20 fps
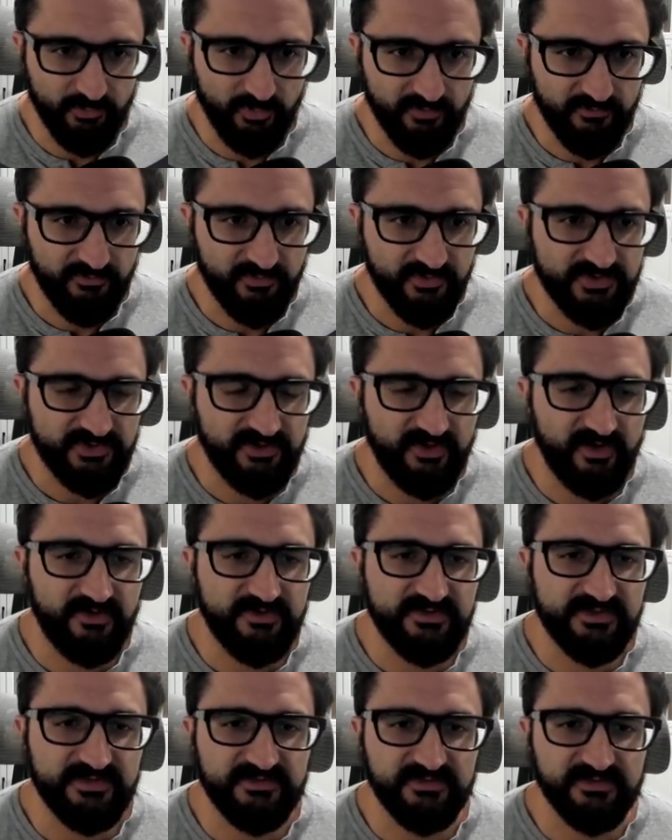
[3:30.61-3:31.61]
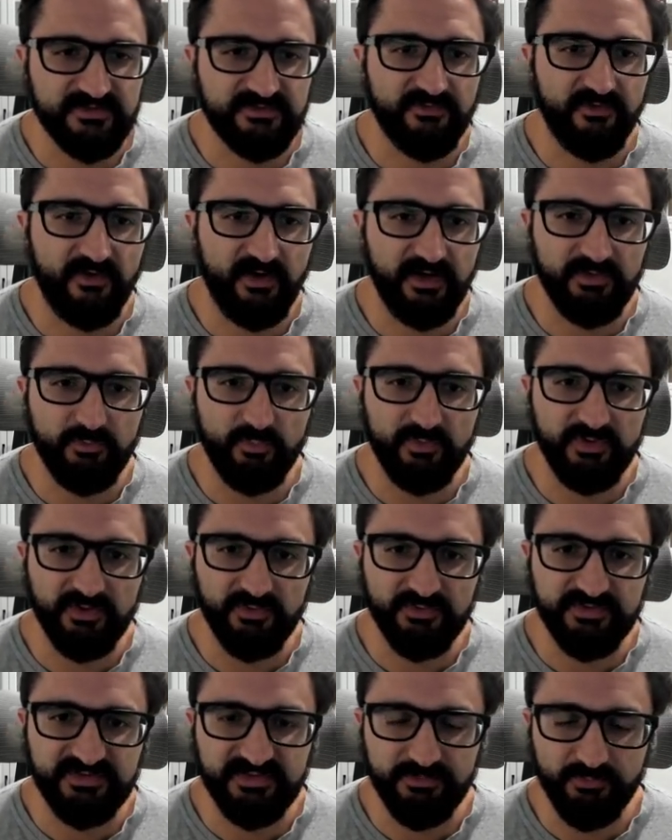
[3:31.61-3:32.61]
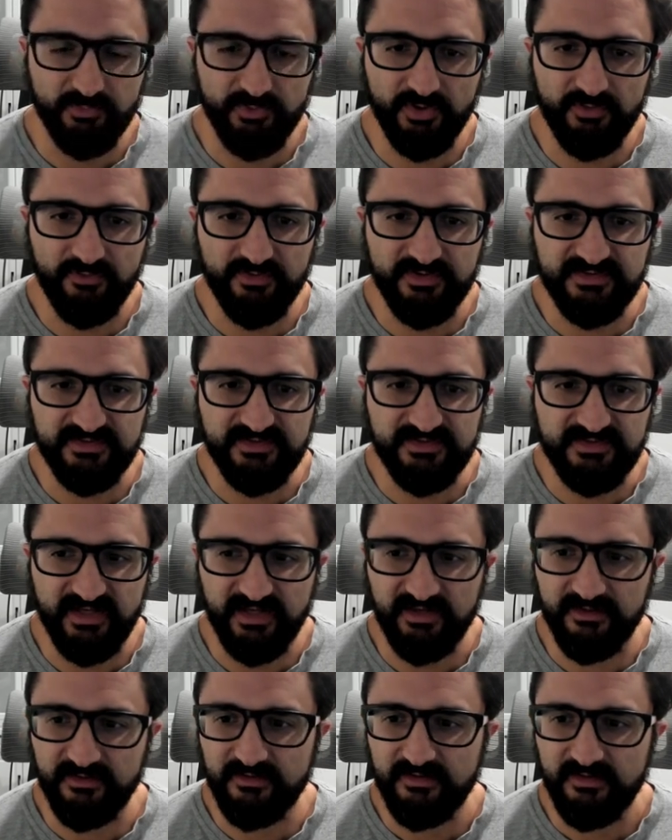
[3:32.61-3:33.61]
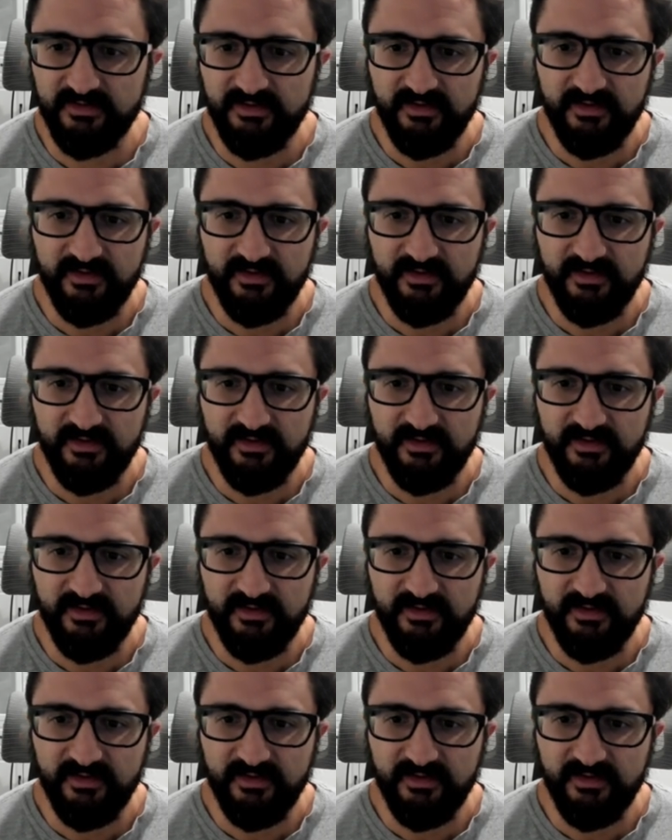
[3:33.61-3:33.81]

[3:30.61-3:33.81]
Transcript: one for traders is this find window similar to recent data.